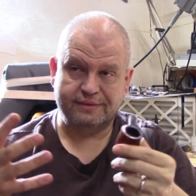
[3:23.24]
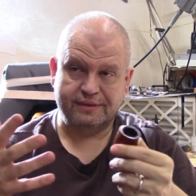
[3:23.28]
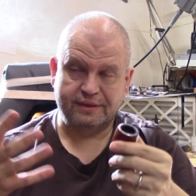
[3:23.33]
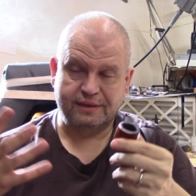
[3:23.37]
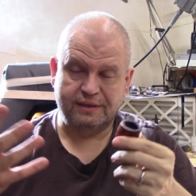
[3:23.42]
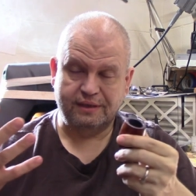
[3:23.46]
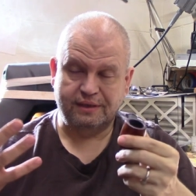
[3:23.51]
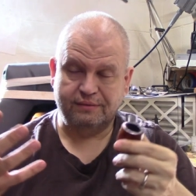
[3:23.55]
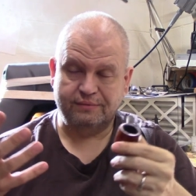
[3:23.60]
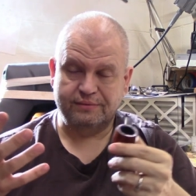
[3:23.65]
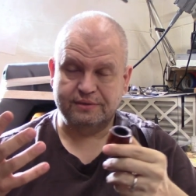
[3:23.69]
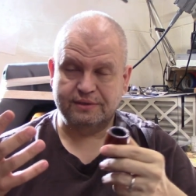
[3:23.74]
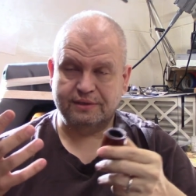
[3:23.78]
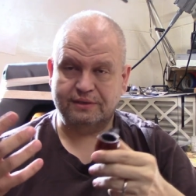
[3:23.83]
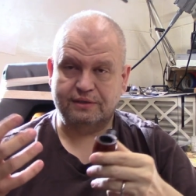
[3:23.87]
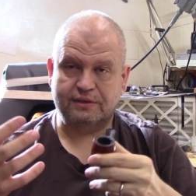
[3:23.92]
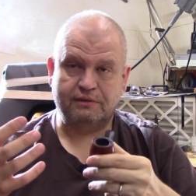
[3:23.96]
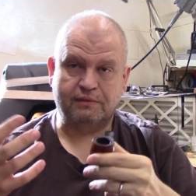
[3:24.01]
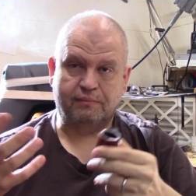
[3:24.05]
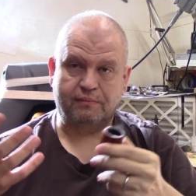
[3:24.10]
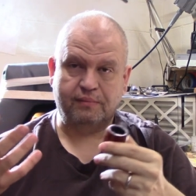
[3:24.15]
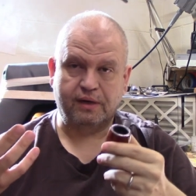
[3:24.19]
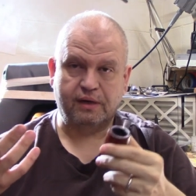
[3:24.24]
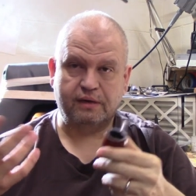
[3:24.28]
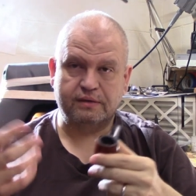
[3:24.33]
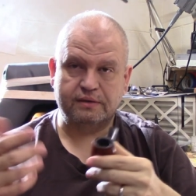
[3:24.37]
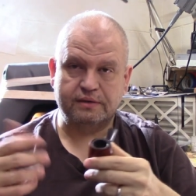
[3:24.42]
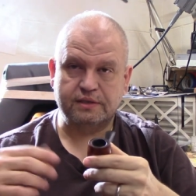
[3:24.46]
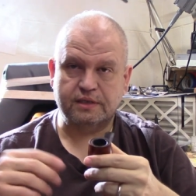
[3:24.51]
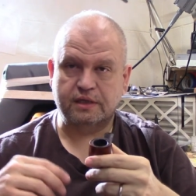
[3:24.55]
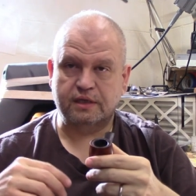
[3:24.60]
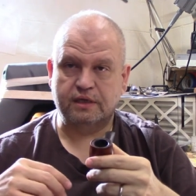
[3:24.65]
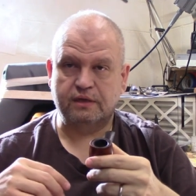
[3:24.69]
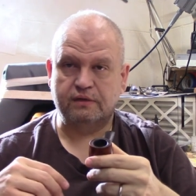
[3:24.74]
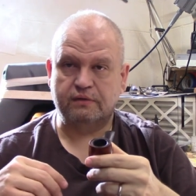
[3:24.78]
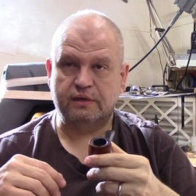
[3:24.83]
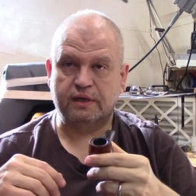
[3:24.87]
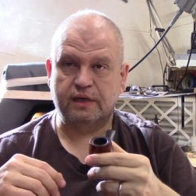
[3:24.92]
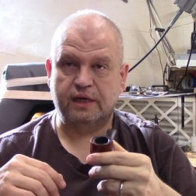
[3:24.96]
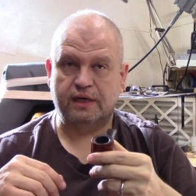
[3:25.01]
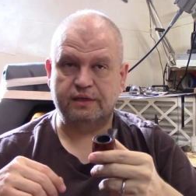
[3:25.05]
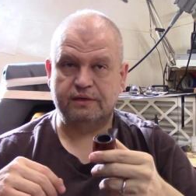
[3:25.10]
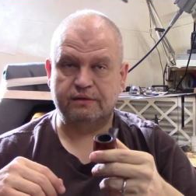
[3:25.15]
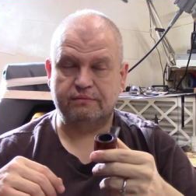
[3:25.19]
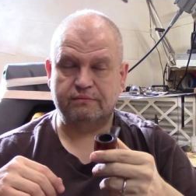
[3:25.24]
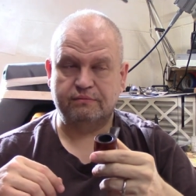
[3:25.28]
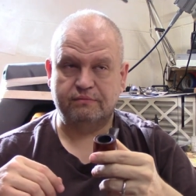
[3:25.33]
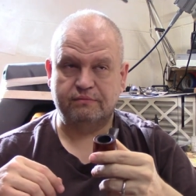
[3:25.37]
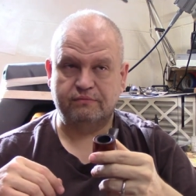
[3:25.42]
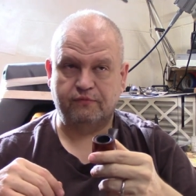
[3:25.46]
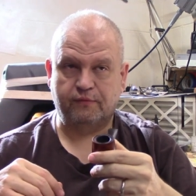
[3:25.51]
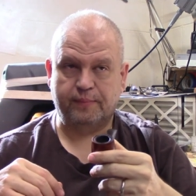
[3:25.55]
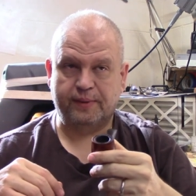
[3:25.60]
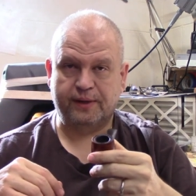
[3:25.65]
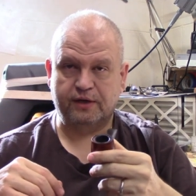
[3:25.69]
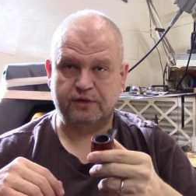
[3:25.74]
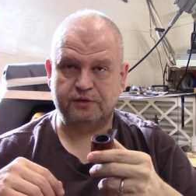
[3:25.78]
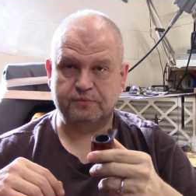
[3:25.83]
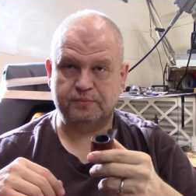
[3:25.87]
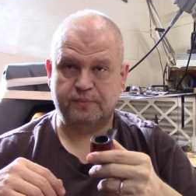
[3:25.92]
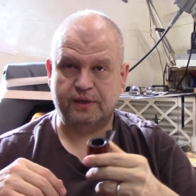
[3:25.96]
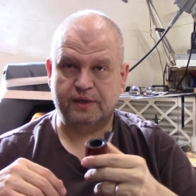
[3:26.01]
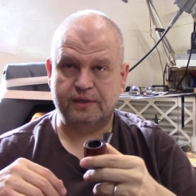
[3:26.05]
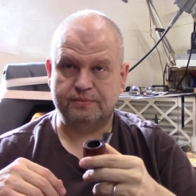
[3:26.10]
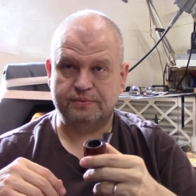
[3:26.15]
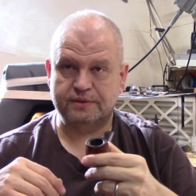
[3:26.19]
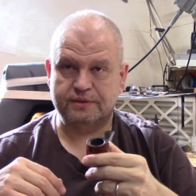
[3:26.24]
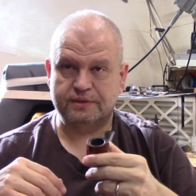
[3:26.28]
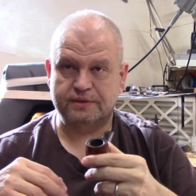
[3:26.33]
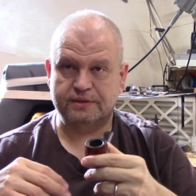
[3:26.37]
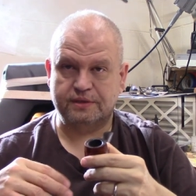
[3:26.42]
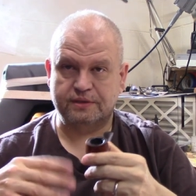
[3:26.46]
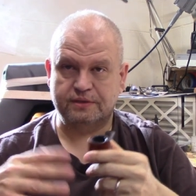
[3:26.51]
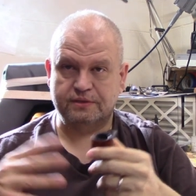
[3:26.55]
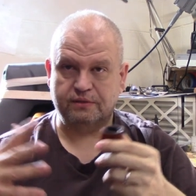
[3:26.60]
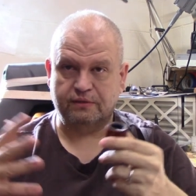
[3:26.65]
it was a little embarrassing, you know, a guy that repairs pipes and says,